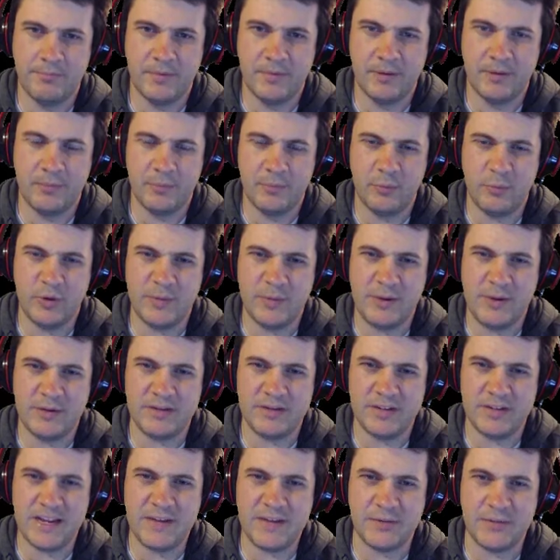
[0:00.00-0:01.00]
What about
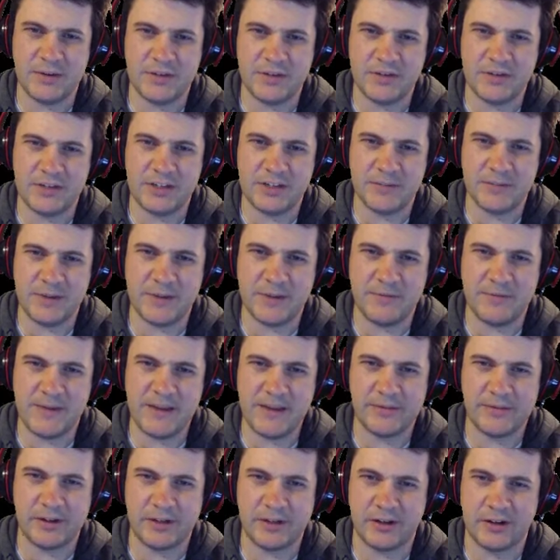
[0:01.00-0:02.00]
David's? He's my
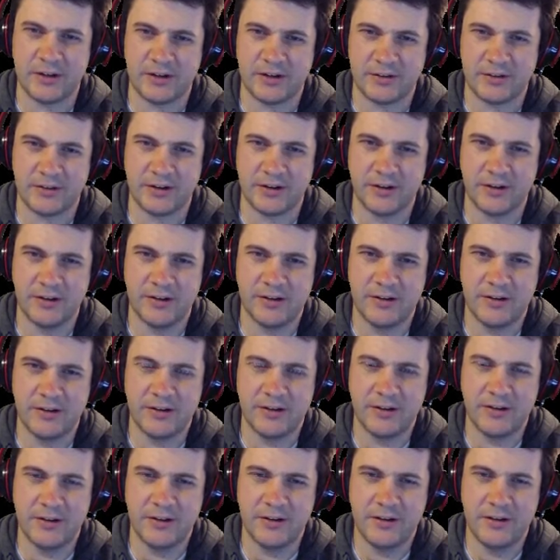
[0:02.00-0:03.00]
favorite character.
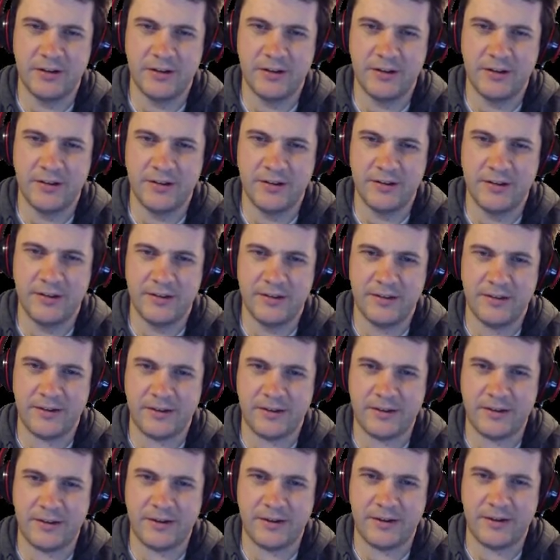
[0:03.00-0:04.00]

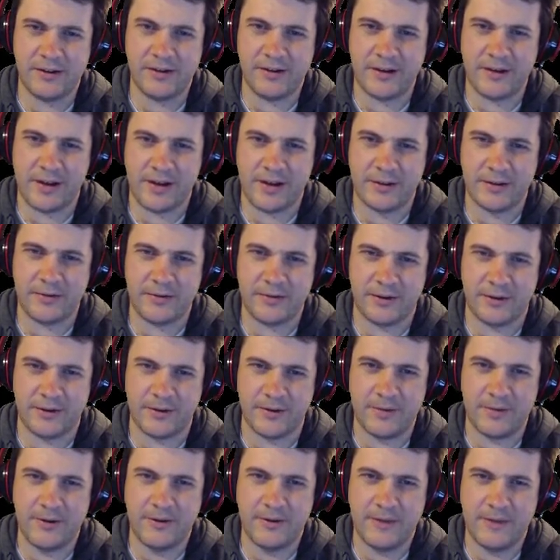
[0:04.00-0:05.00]
I don't
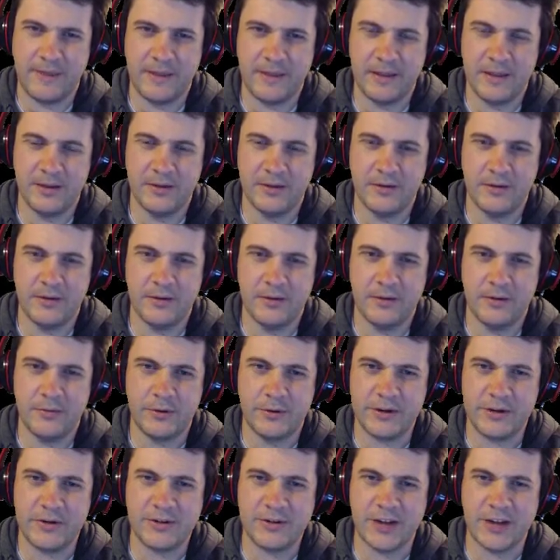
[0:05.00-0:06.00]
know.
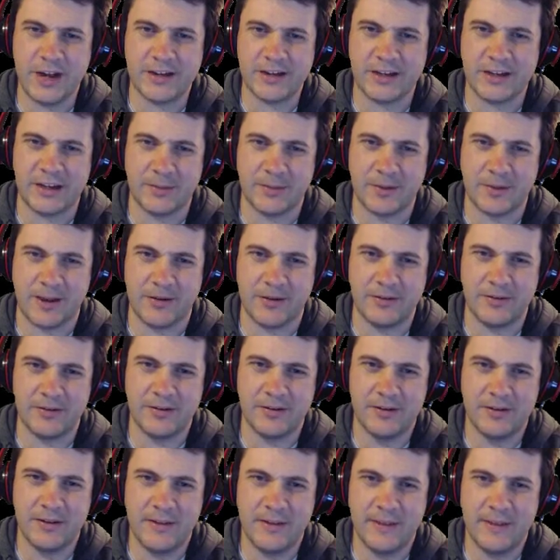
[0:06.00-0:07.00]
What are you talking about?
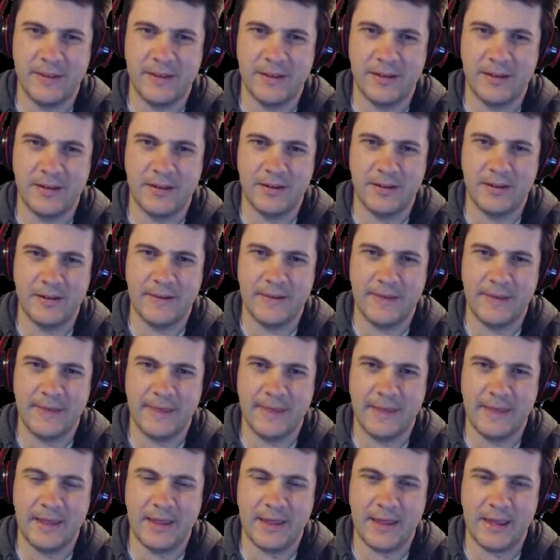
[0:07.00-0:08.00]

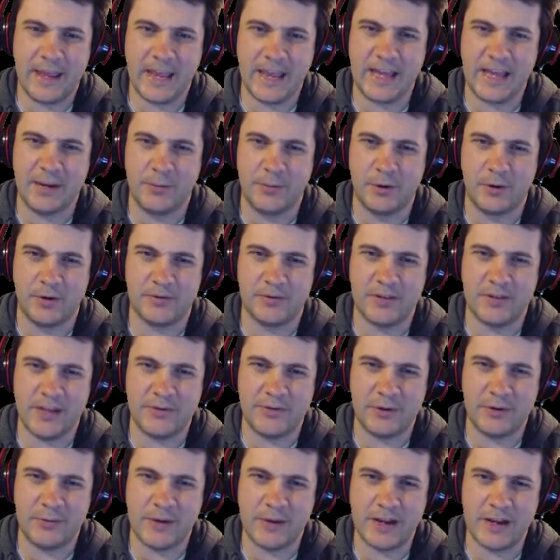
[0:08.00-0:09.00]
Animorphs, have
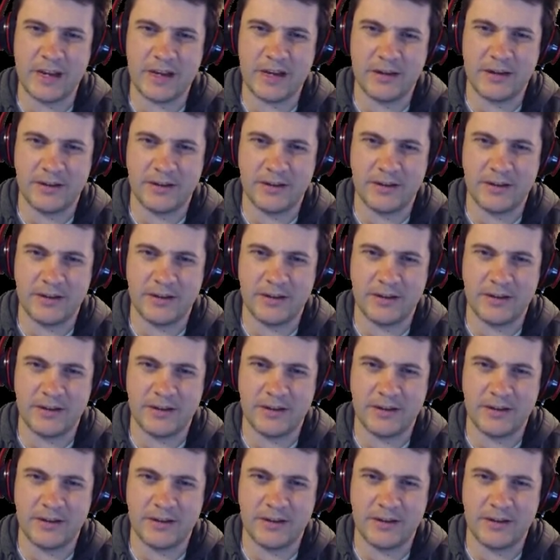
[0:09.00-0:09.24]
you read it?